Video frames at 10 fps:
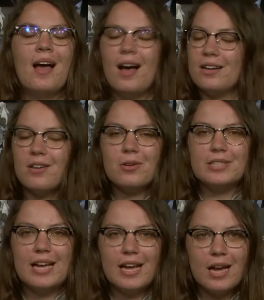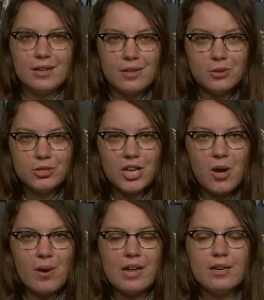Another day, another
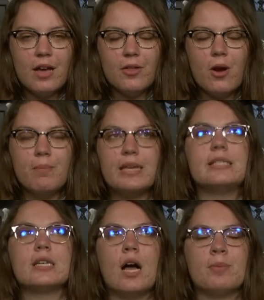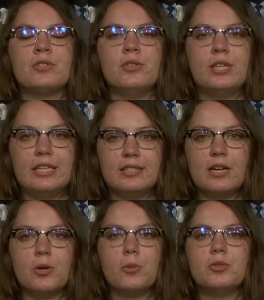show, and another amazing opportunity to
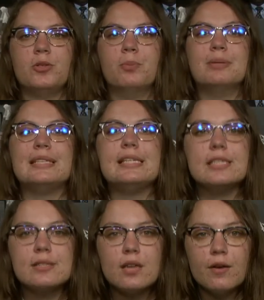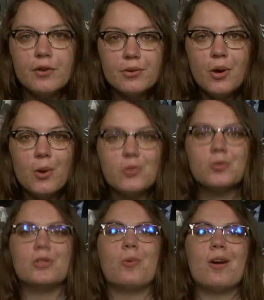tell you to please cover your nose
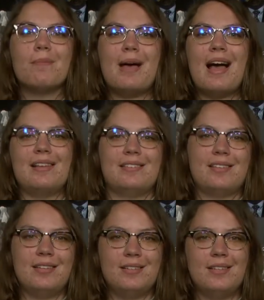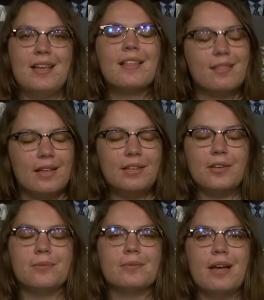when you wear a mask. Thank
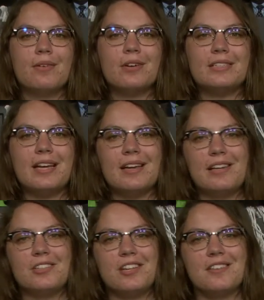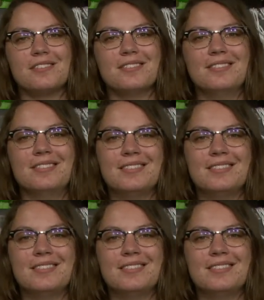you. Have a great day, NHS.